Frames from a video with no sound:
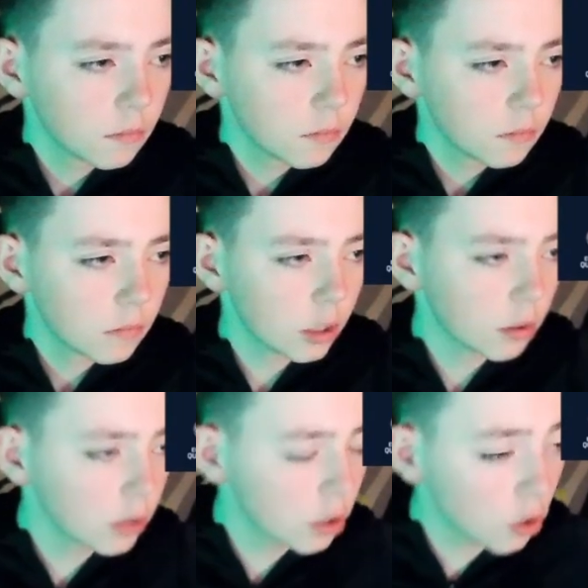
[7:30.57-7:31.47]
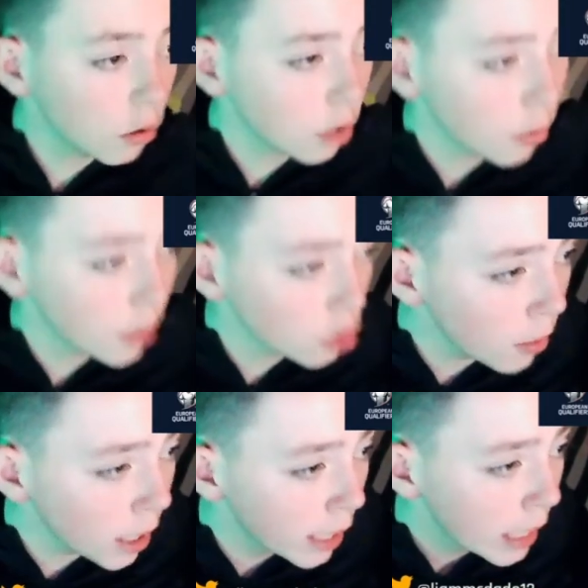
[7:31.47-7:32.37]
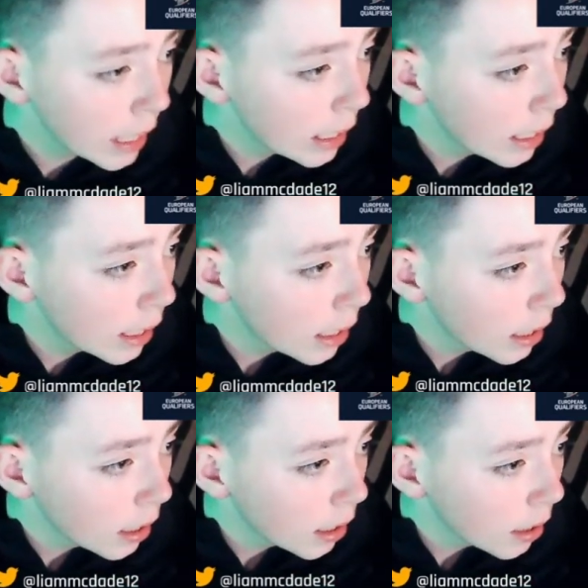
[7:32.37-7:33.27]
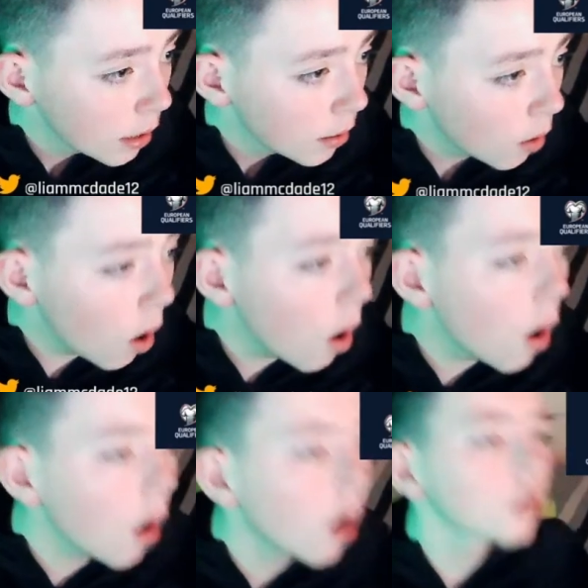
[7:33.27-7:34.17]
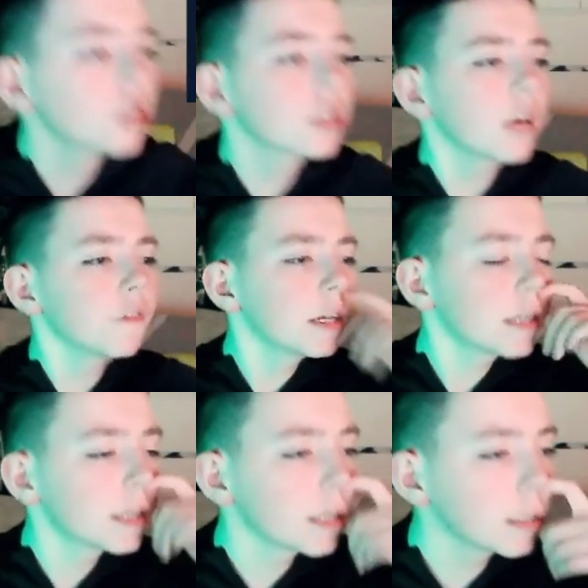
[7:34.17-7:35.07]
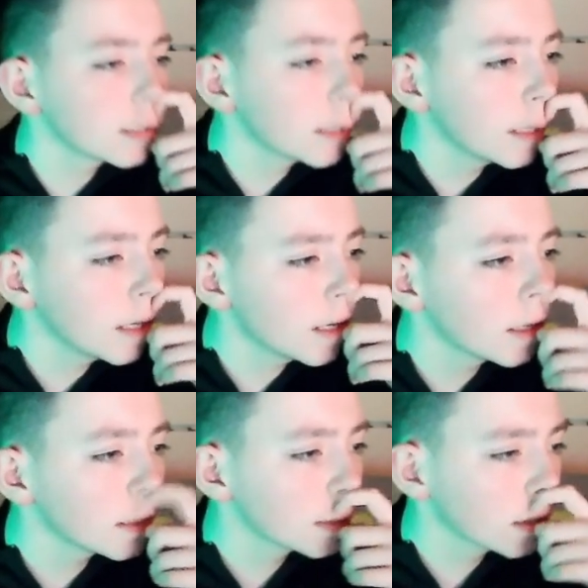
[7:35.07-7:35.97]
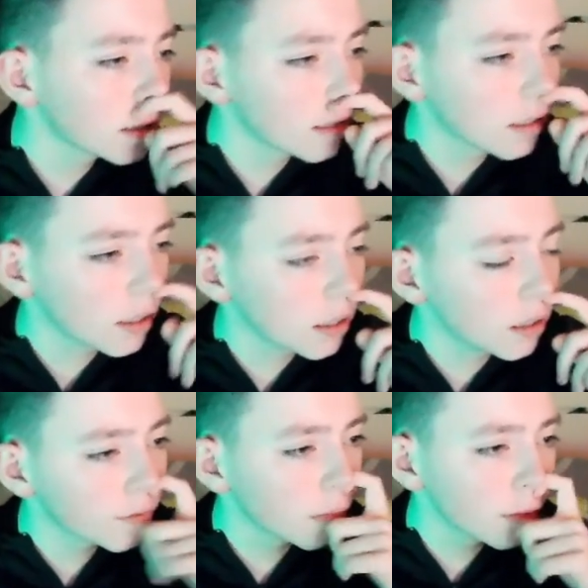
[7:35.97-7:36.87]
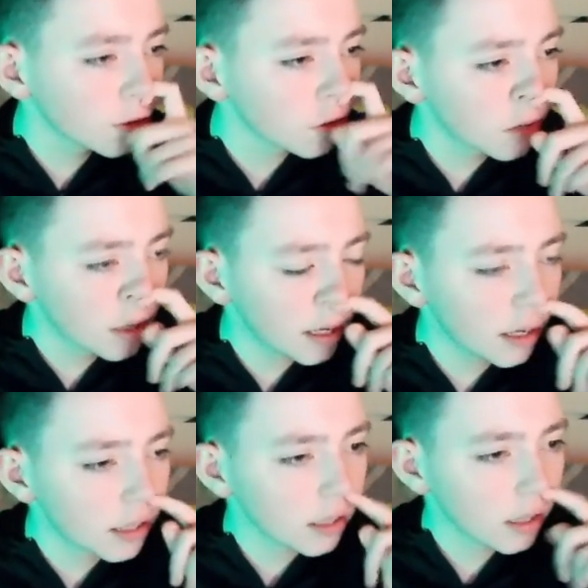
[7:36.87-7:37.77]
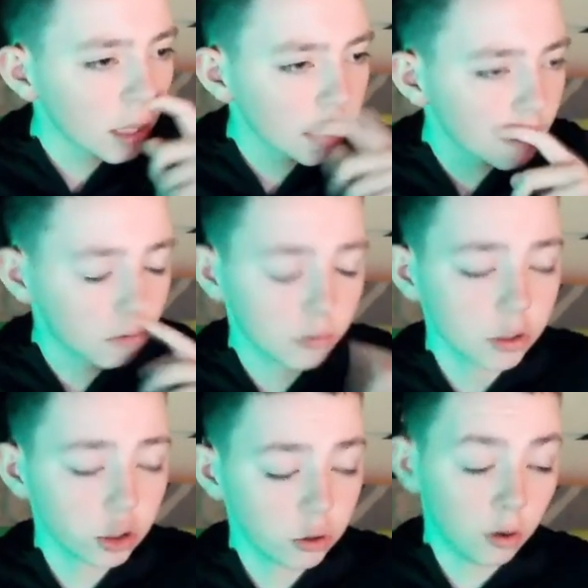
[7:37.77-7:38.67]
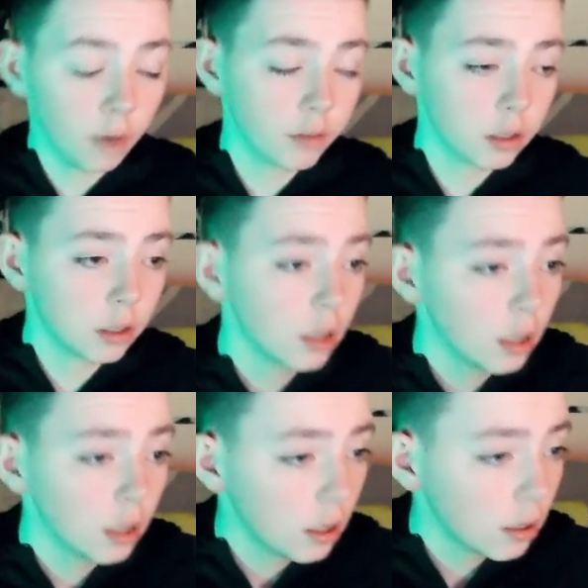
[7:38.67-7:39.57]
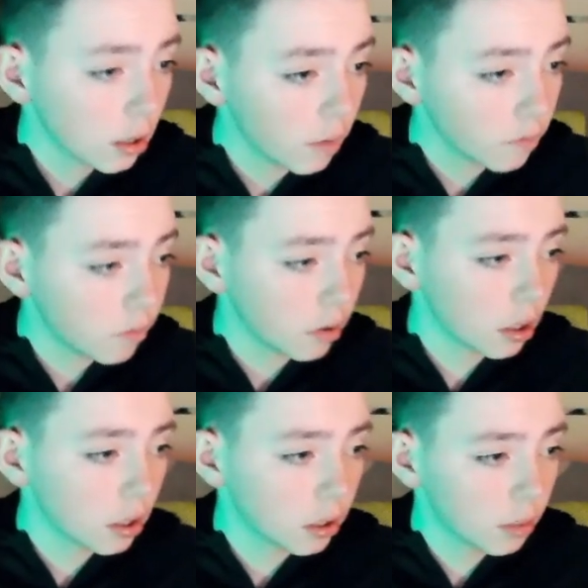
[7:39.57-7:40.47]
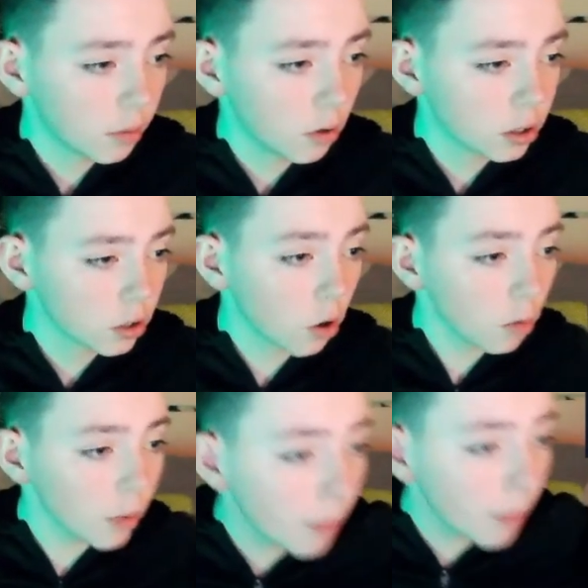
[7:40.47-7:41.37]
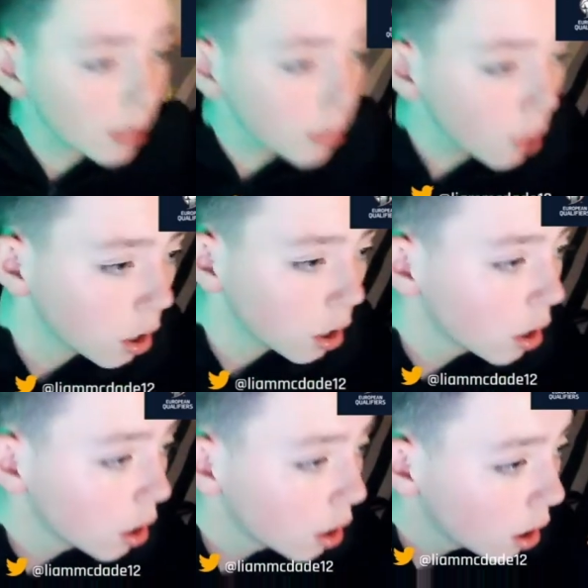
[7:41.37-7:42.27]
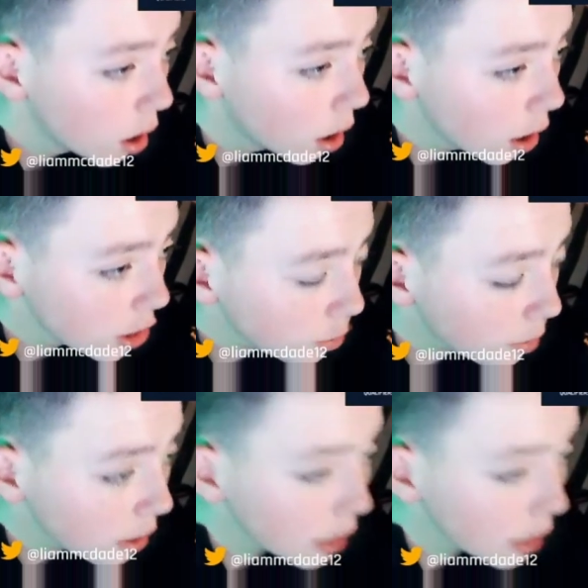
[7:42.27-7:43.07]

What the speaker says: Because Scotland now, McTominay. Oh, I just can't find Christie, and it's clear from Israel in the end, I think. Well, oh, Israel's still up, but they haven't really cleared, to be honest. Scotland win it back, come on. That's a good play.